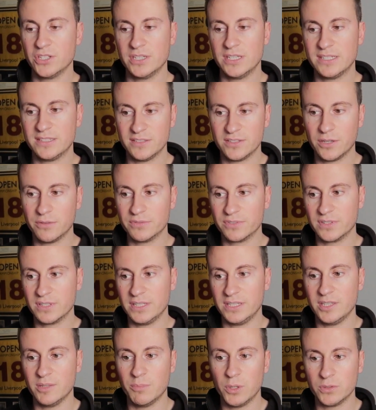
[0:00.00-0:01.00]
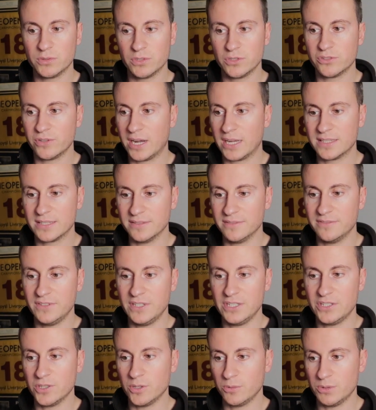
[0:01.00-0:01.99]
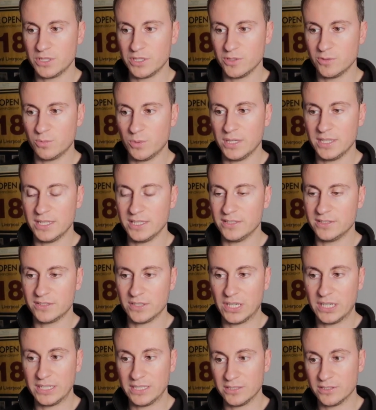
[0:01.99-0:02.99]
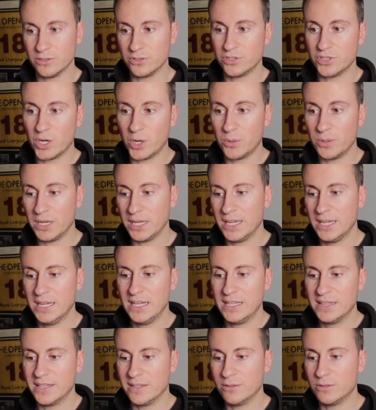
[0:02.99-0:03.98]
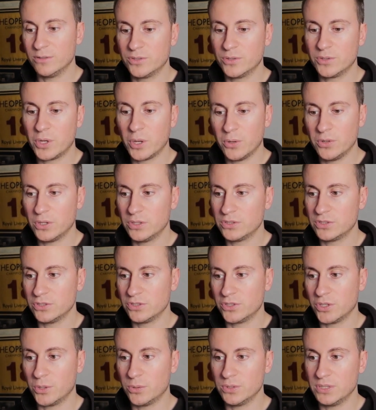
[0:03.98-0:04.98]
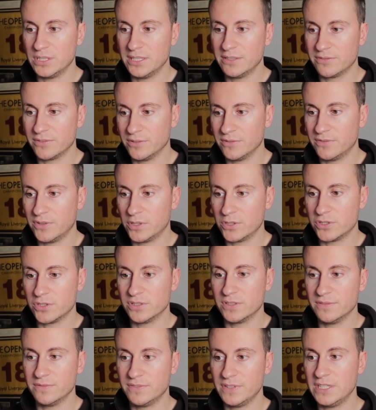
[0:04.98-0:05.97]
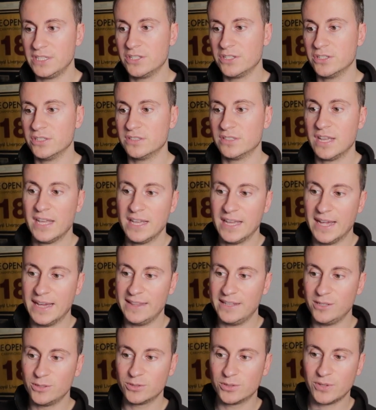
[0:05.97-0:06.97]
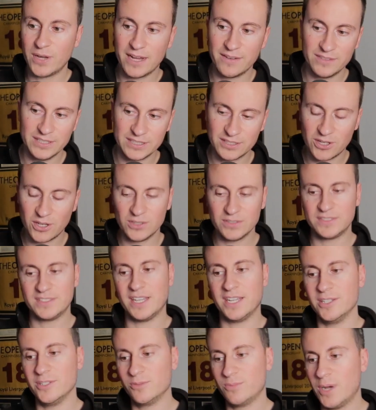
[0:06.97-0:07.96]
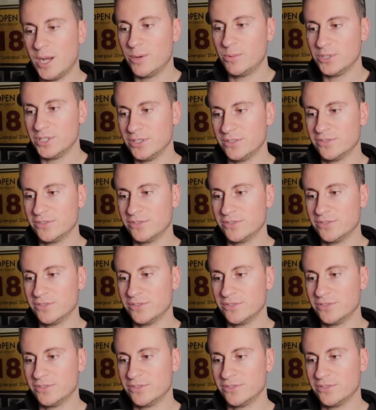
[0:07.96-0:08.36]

This is obviously the most attractive feature, which is why they're deciding to show it. They're going on to show all the different functions and features, and they also have this content as well, which is